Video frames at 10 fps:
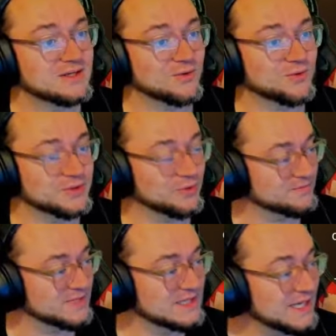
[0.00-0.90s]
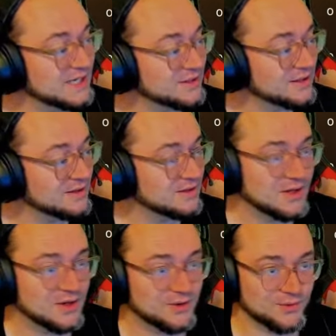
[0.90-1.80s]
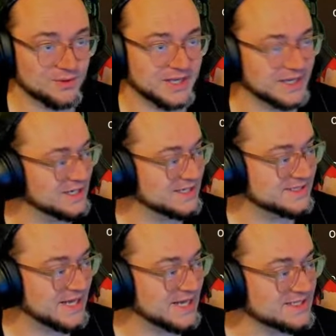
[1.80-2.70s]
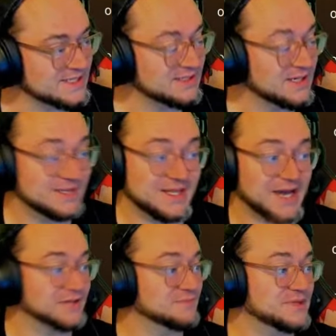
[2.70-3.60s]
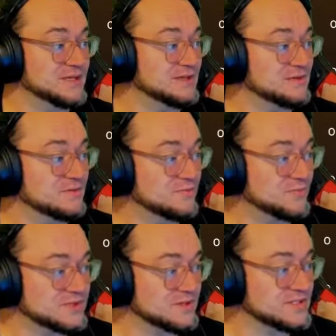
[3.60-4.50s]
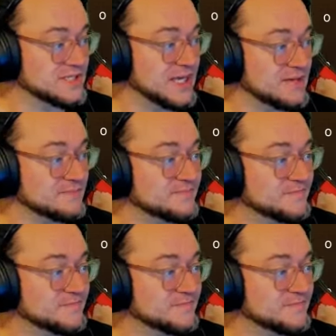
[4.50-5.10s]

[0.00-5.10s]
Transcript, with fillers: or your mid laner or like an assassin, that could be what turns the game.